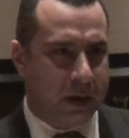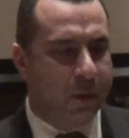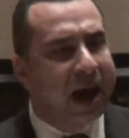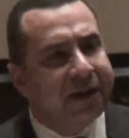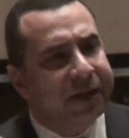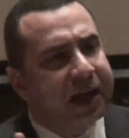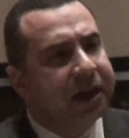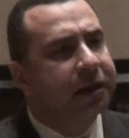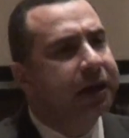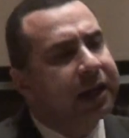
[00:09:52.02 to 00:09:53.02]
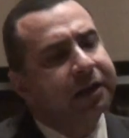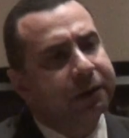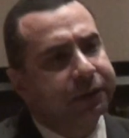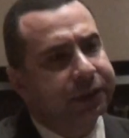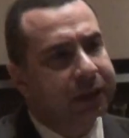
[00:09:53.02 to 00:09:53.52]
We have here
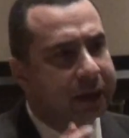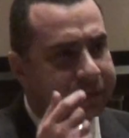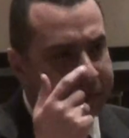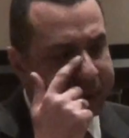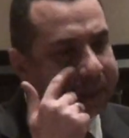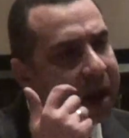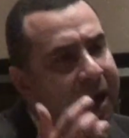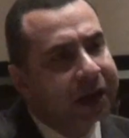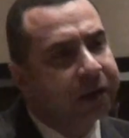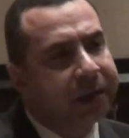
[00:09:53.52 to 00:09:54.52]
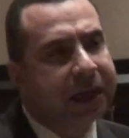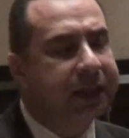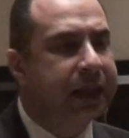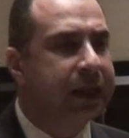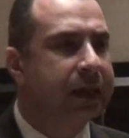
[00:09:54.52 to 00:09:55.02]
peers from the Baha'i
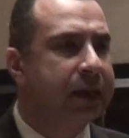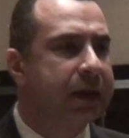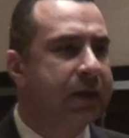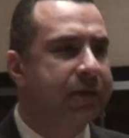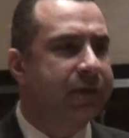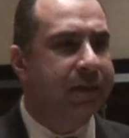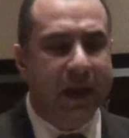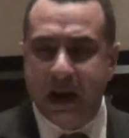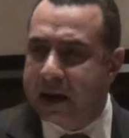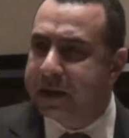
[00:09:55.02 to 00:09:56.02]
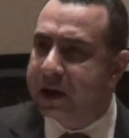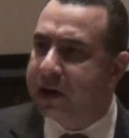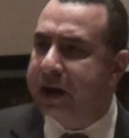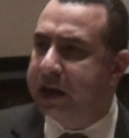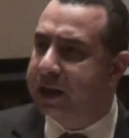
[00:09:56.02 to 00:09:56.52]
community, from another
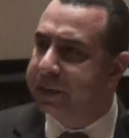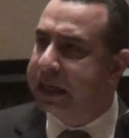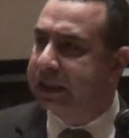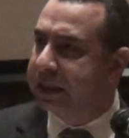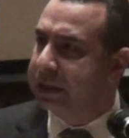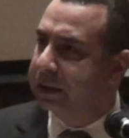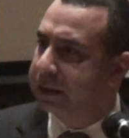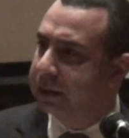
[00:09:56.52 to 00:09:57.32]
Iranian community,